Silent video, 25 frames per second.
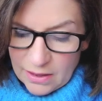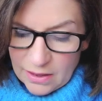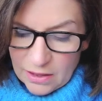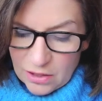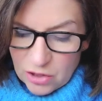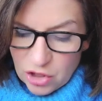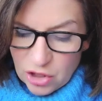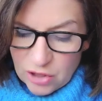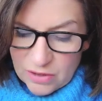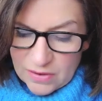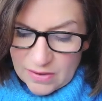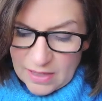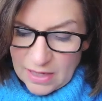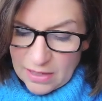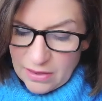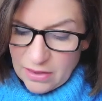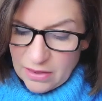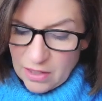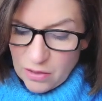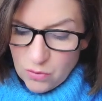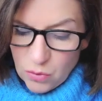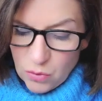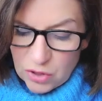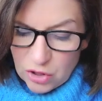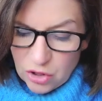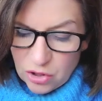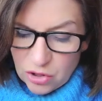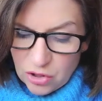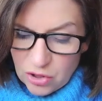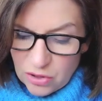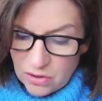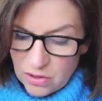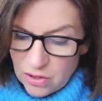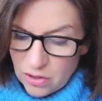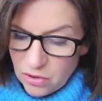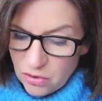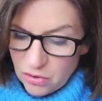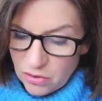She said that we should
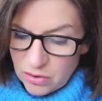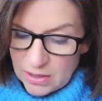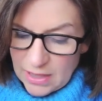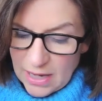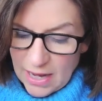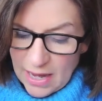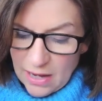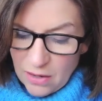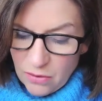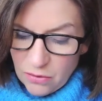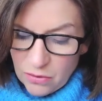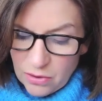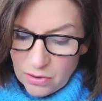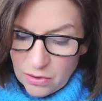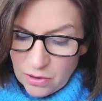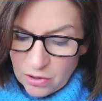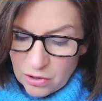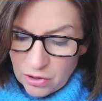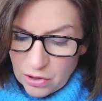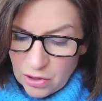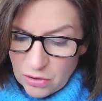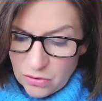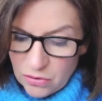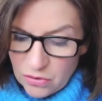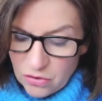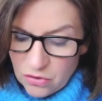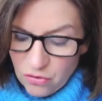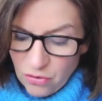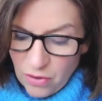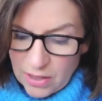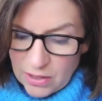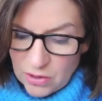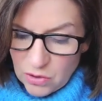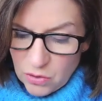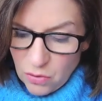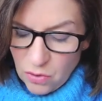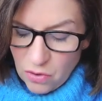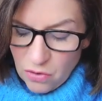just look down and go
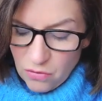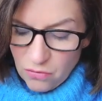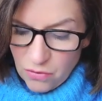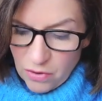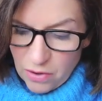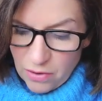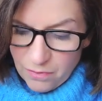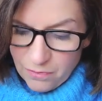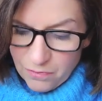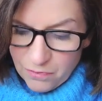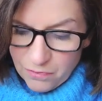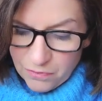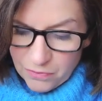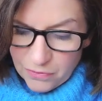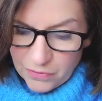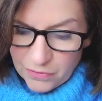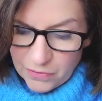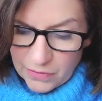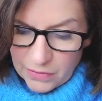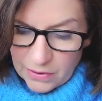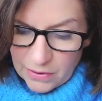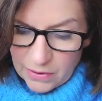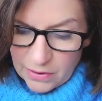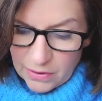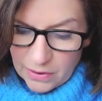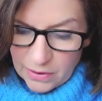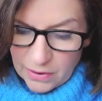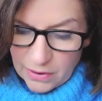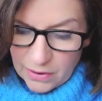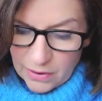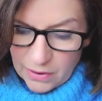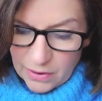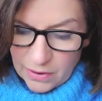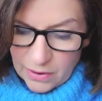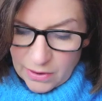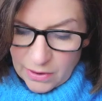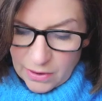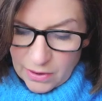straight to our room.
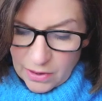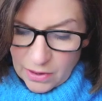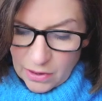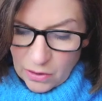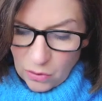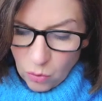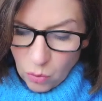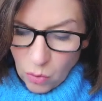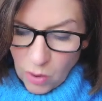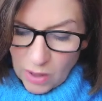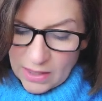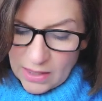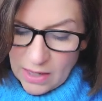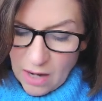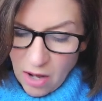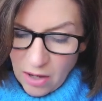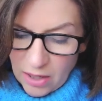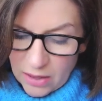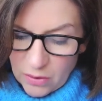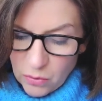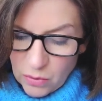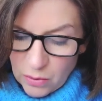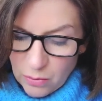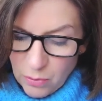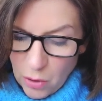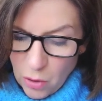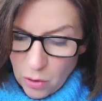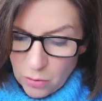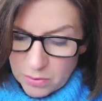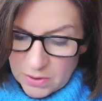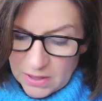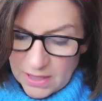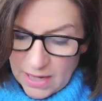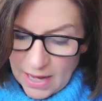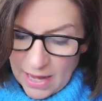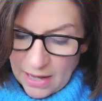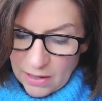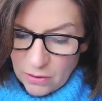One night we
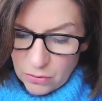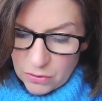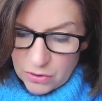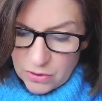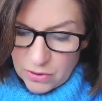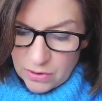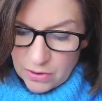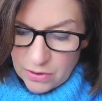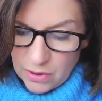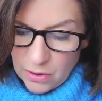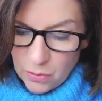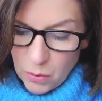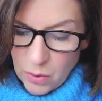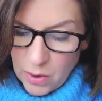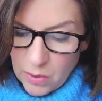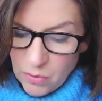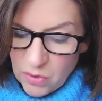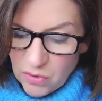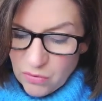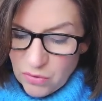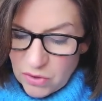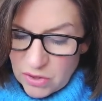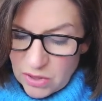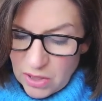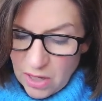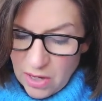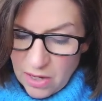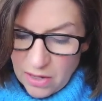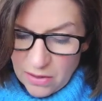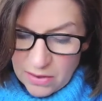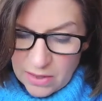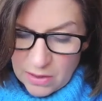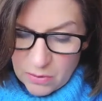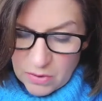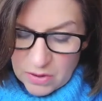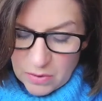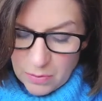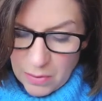popped out, and when we returned,
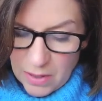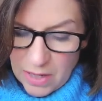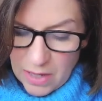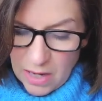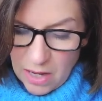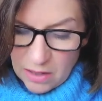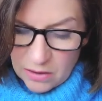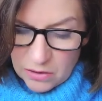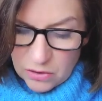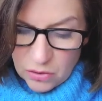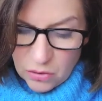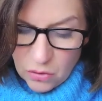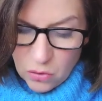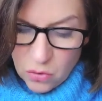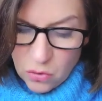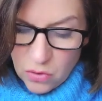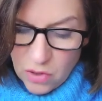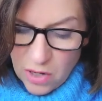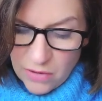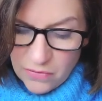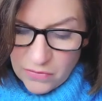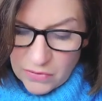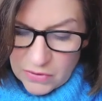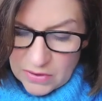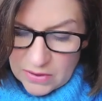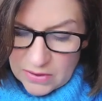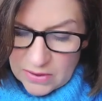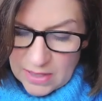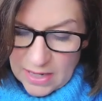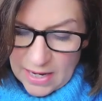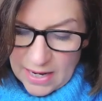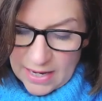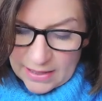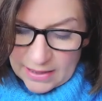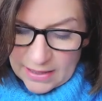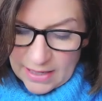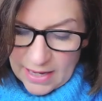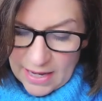there was blood all over the
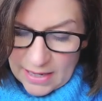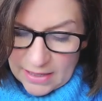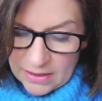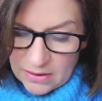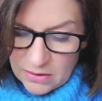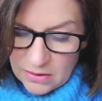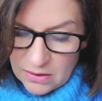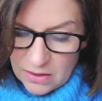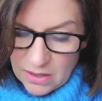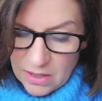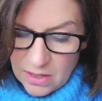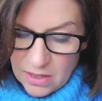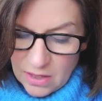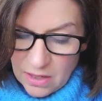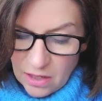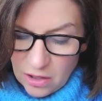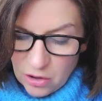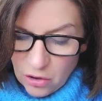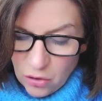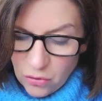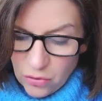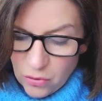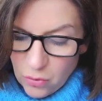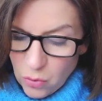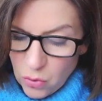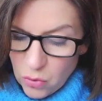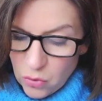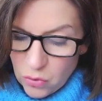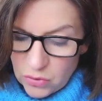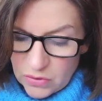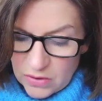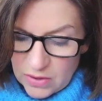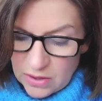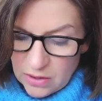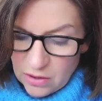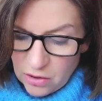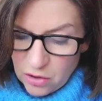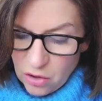staircase and on the
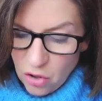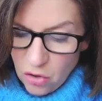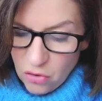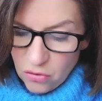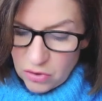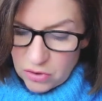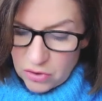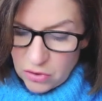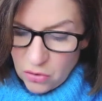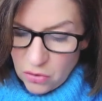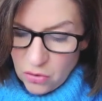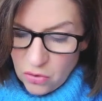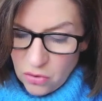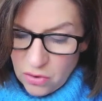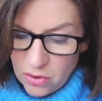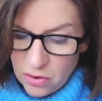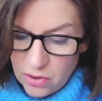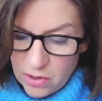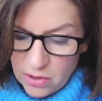walls in the corridor.